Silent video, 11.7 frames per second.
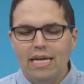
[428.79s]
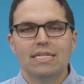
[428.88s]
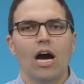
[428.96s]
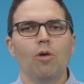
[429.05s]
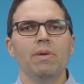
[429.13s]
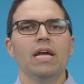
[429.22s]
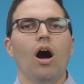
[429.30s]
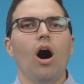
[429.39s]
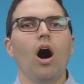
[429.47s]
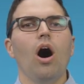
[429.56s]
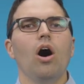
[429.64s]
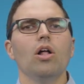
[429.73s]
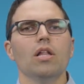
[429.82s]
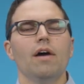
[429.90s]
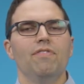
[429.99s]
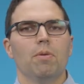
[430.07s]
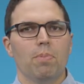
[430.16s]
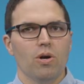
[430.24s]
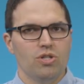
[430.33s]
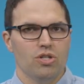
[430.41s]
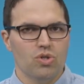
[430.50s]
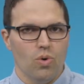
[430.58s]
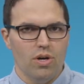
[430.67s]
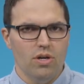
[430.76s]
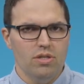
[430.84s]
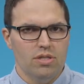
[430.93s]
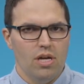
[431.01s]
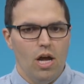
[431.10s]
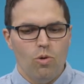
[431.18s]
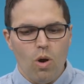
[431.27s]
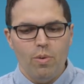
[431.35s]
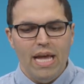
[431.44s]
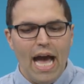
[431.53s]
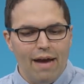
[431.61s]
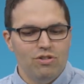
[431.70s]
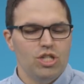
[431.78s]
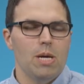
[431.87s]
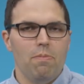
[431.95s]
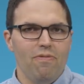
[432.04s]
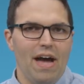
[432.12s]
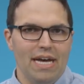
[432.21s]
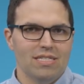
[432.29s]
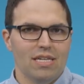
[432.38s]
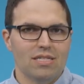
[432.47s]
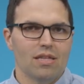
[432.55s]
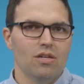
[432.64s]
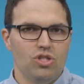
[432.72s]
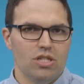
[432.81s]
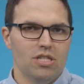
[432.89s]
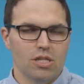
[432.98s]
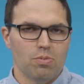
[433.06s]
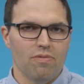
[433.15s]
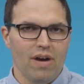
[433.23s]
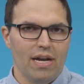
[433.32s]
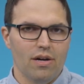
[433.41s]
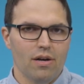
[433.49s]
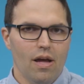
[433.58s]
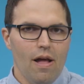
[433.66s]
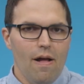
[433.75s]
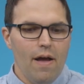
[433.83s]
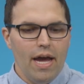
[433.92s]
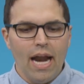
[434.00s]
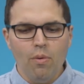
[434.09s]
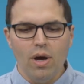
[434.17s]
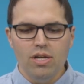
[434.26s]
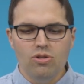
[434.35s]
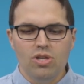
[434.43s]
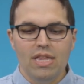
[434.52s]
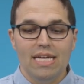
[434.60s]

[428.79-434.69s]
tell me all of the purchase orders where we have ShipFast as the logistics provider. And I want you to